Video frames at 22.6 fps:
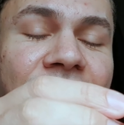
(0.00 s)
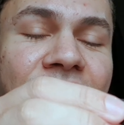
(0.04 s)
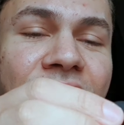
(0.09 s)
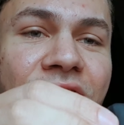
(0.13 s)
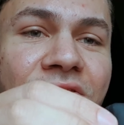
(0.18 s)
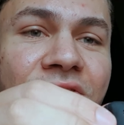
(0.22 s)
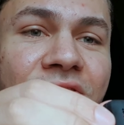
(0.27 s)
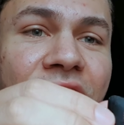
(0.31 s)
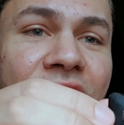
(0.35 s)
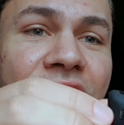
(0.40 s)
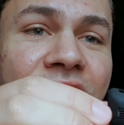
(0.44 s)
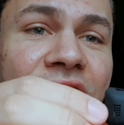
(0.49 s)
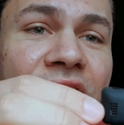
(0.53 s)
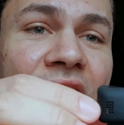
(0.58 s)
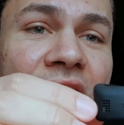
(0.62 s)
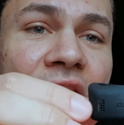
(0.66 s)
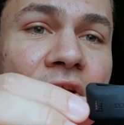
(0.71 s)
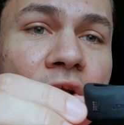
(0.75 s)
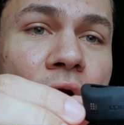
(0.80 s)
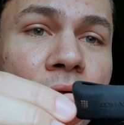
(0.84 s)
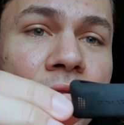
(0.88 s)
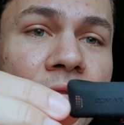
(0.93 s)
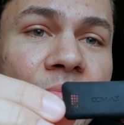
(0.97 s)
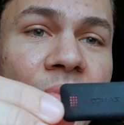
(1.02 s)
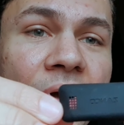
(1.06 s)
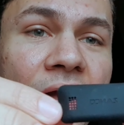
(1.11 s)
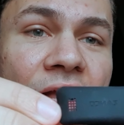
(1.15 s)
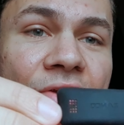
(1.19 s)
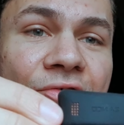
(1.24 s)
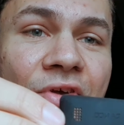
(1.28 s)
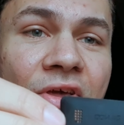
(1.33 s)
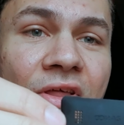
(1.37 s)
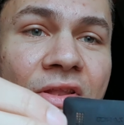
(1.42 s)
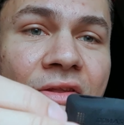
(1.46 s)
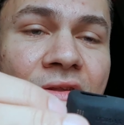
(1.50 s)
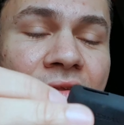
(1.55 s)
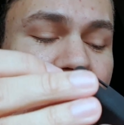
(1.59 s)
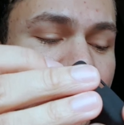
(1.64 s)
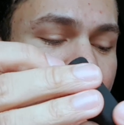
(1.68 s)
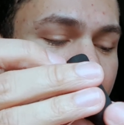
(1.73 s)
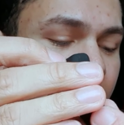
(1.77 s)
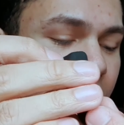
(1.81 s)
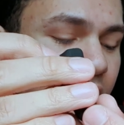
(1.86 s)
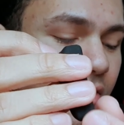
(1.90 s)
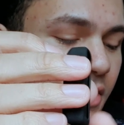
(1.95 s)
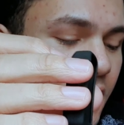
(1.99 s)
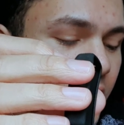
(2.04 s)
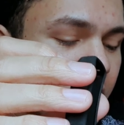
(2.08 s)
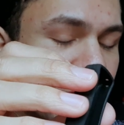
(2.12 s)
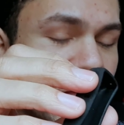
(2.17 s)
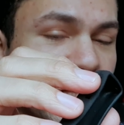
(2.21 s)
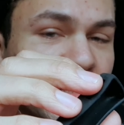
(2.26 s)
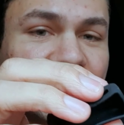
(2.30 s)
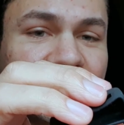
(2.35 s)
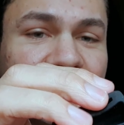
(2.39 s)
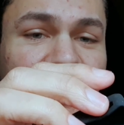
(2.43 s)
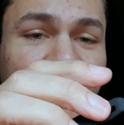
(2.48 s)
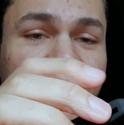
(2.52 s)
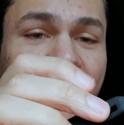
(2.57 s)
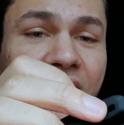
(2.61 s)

Just says Zanco on the back of it. And that's,